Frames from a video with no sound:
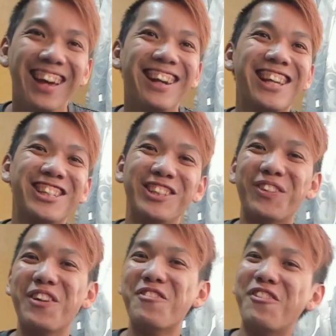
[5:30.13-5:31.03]
There's a
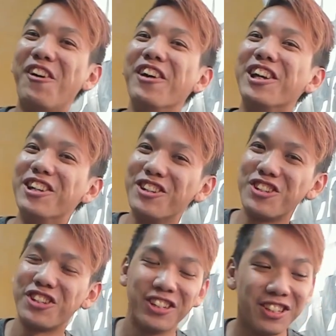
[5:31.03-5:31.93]
24
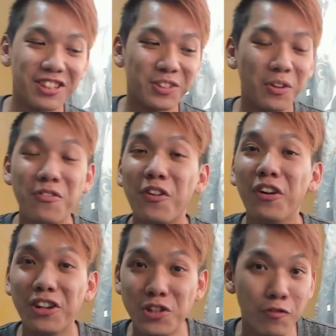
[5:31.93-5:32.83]
inch. This is a
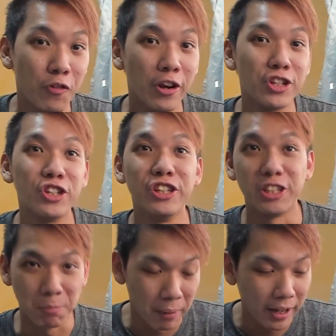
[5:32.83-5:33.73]
24 inch Full HD
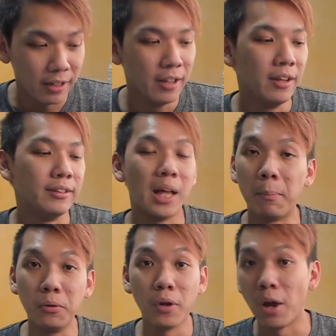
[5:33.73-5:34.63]
display,
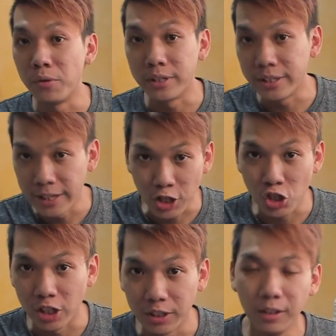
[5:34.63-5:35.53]
WLED
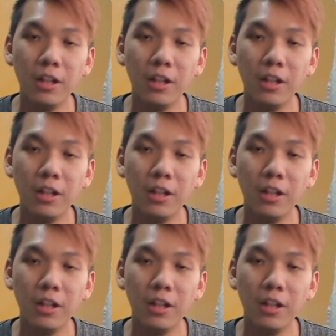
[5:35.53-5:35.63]
actually.